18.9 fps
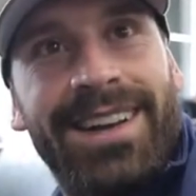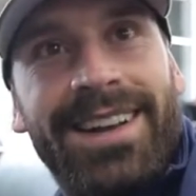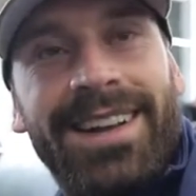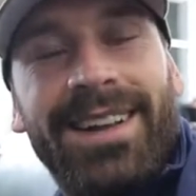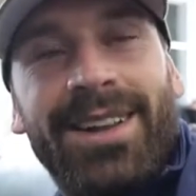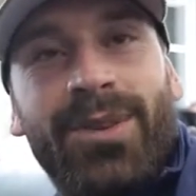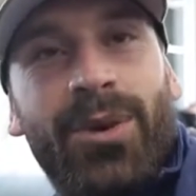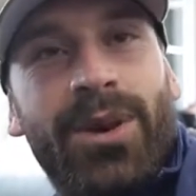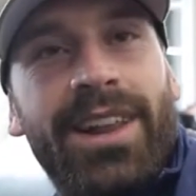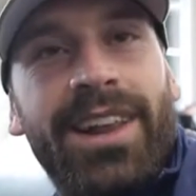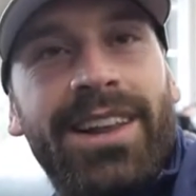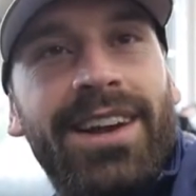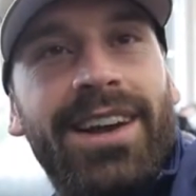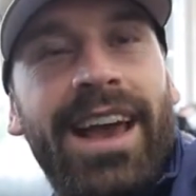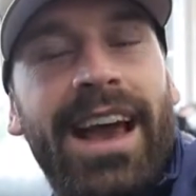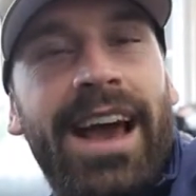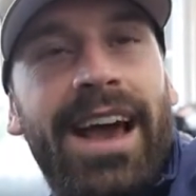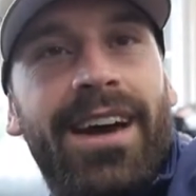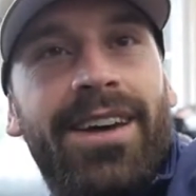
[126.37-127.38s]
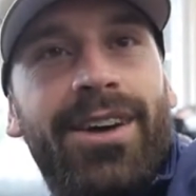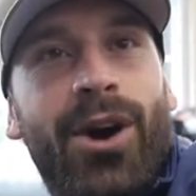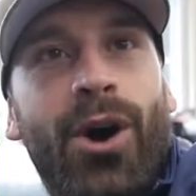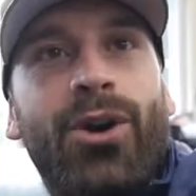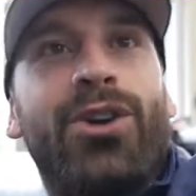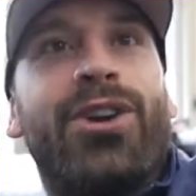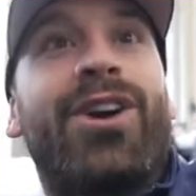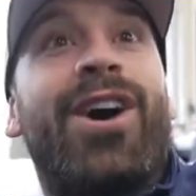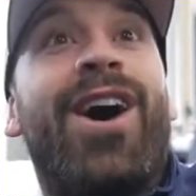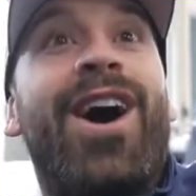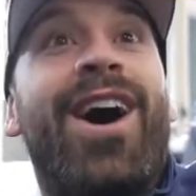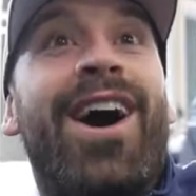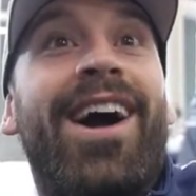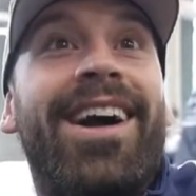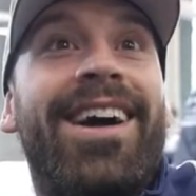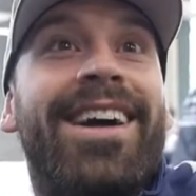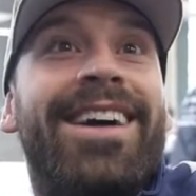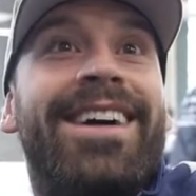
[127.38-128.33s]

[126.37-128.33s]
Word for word: Yeah. So what they, do they look at? Oh, your car